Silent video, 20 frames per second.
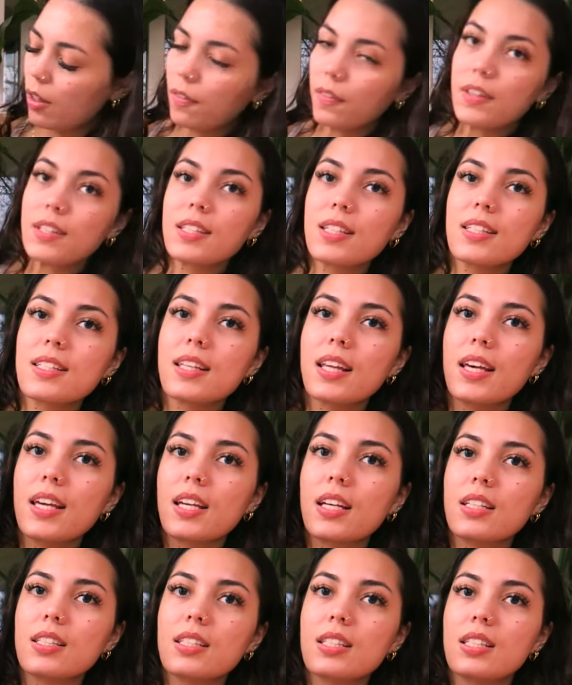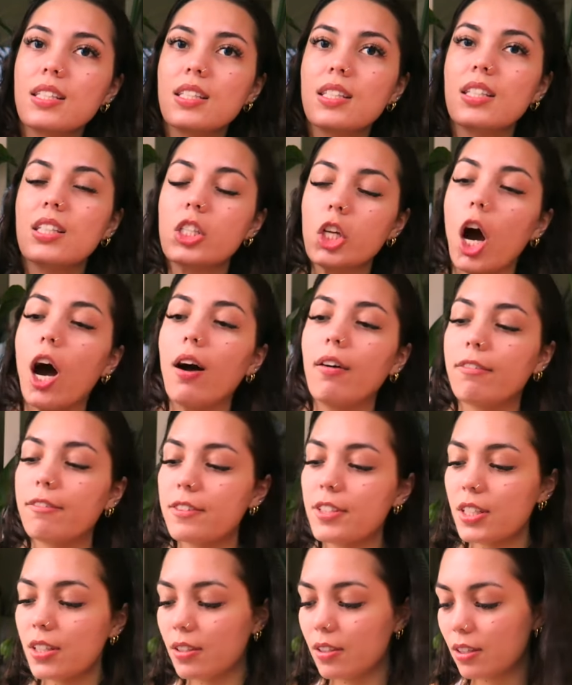This is like stuffed.
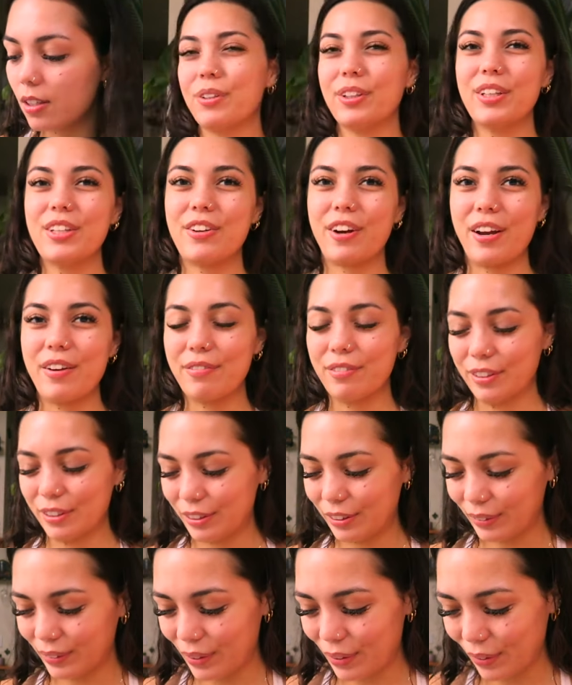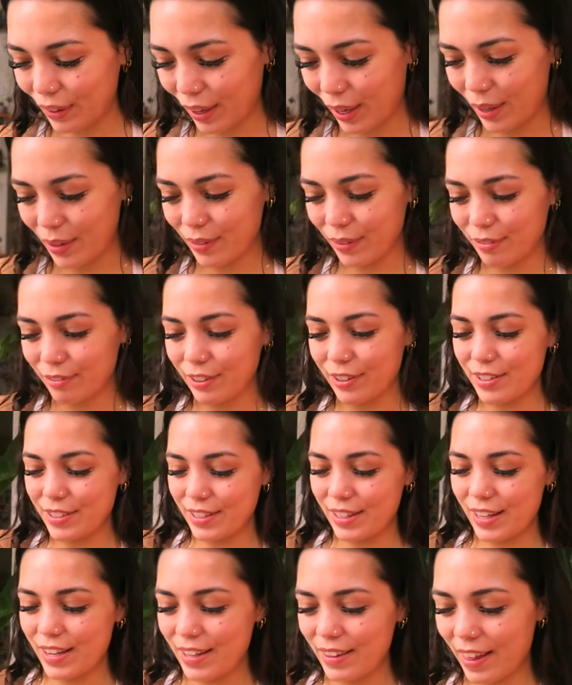I'm really grateful. Okay, the first
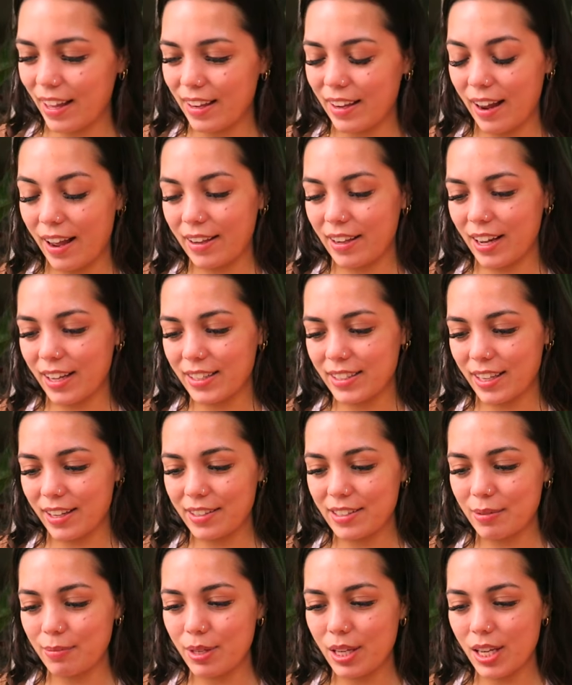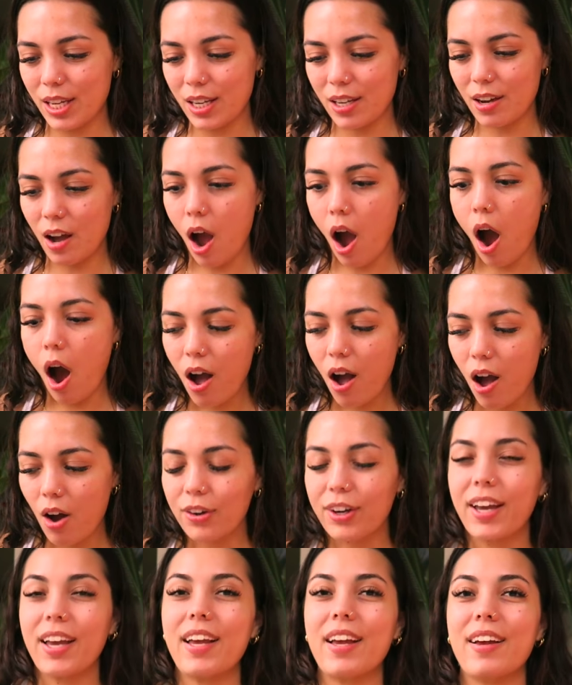thing that I got sent to me,
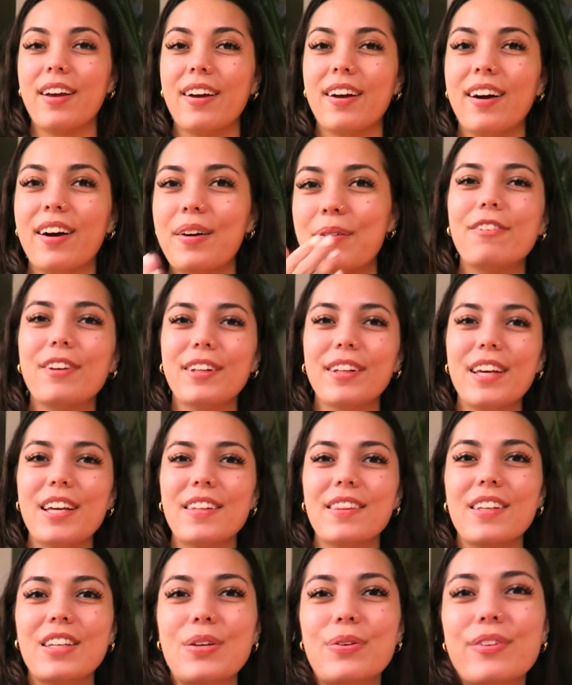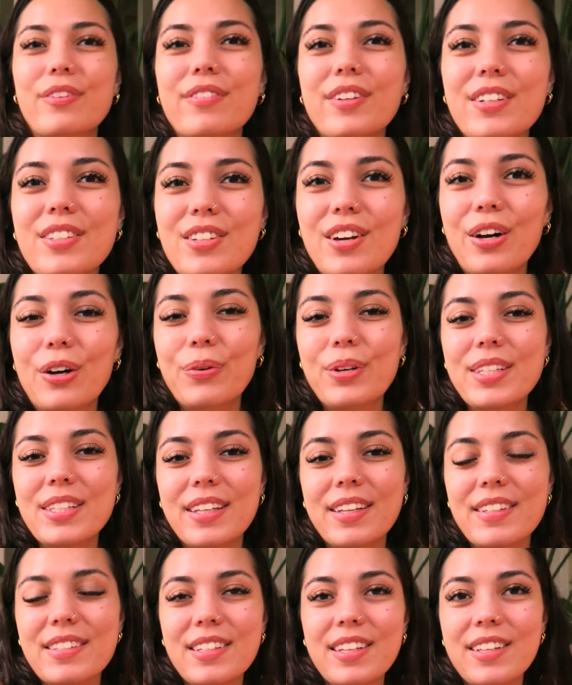okay, I feel like the universe always
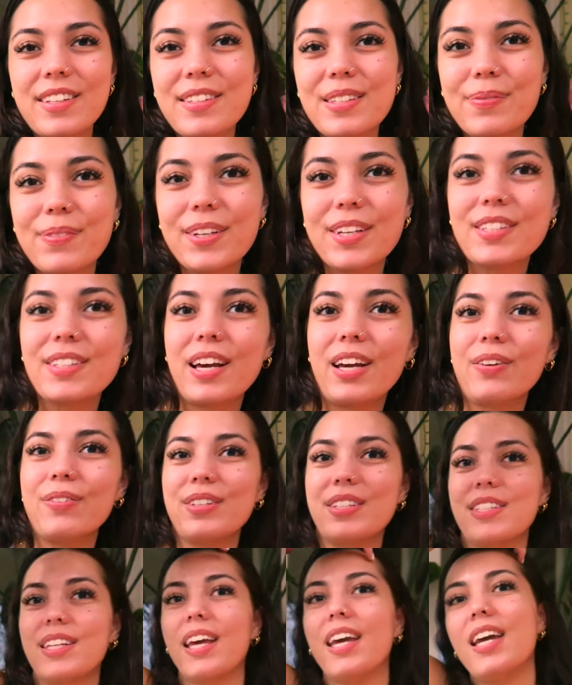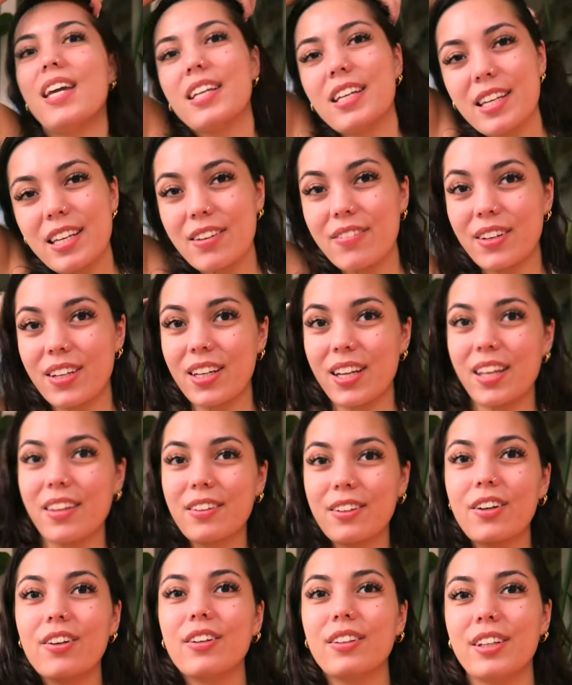listens, because I was saying even
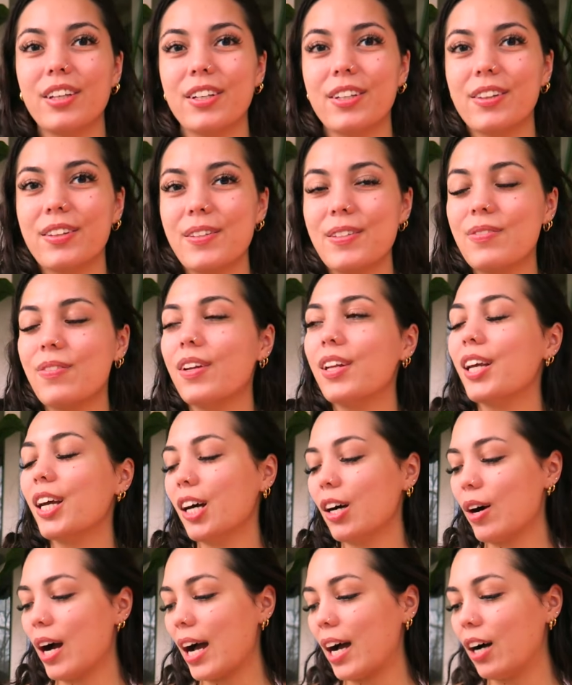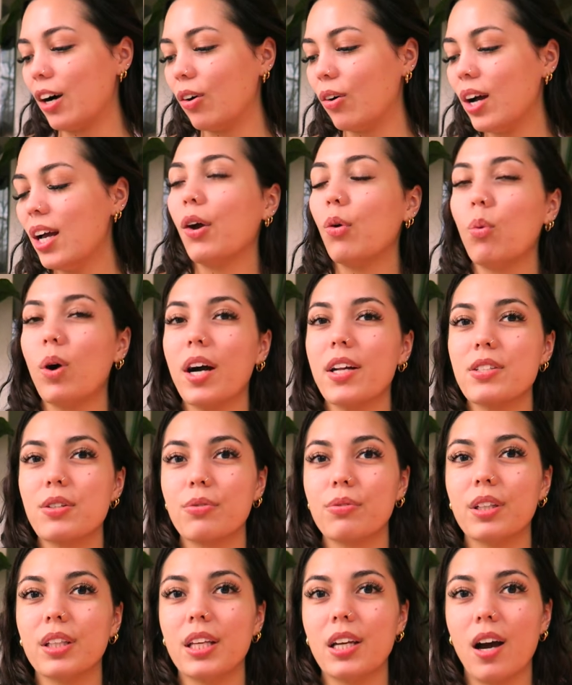in earlier in this video how I want
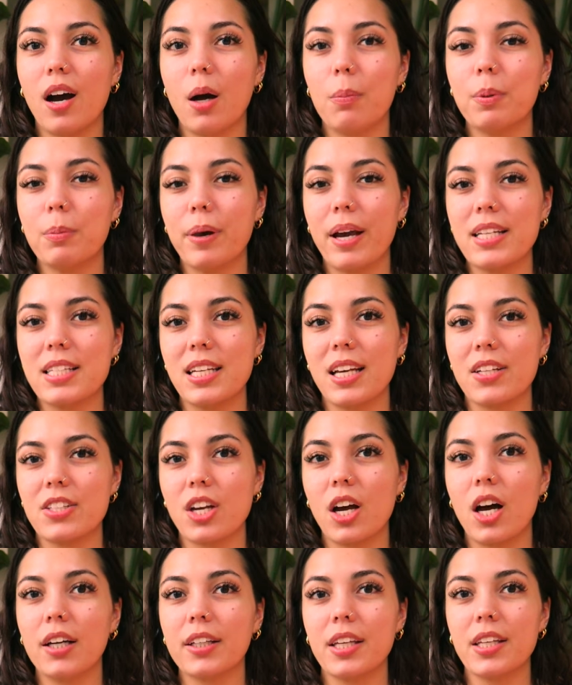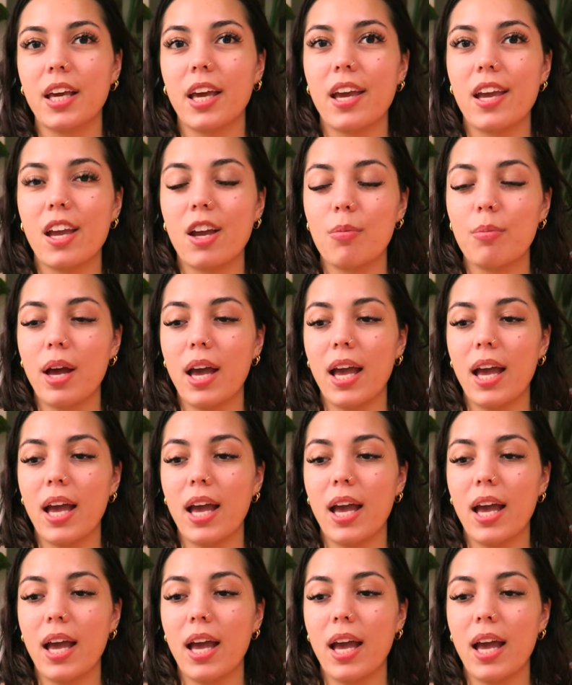to really up my TikTok game